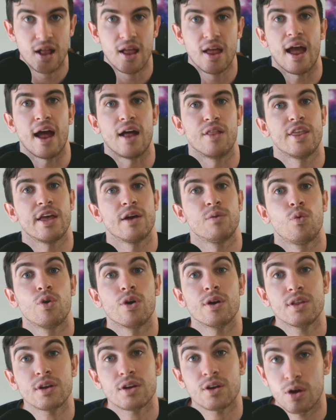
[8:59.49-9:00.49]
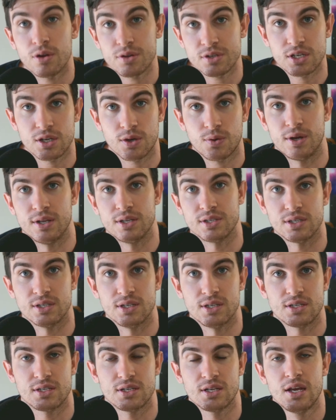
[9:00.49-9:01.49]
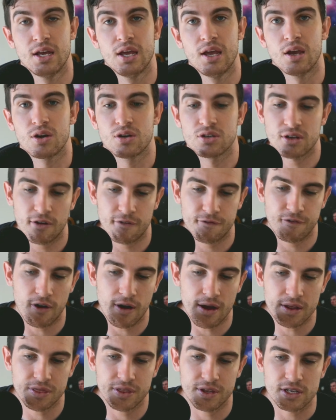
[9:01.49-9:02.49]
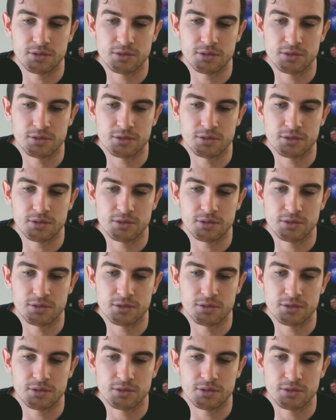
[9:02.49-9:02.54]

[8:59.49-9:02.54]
and then what are the consequences? Because I find this,